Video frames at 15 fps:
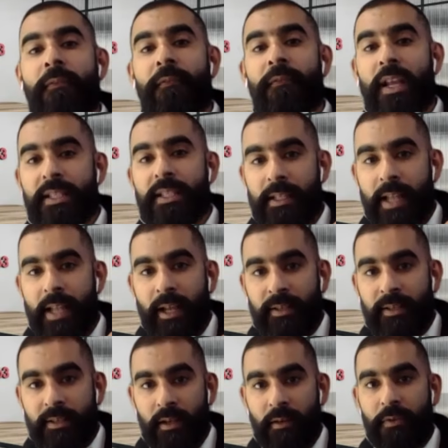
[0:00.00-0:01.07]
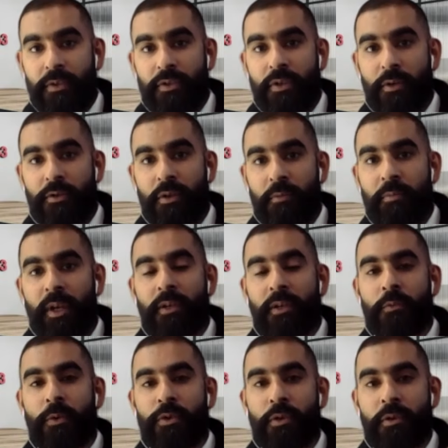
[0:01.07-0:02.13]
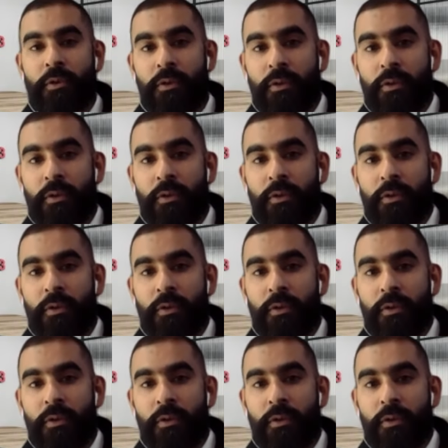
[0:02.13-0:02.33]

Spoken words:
fix legacy infrastructure, because what you're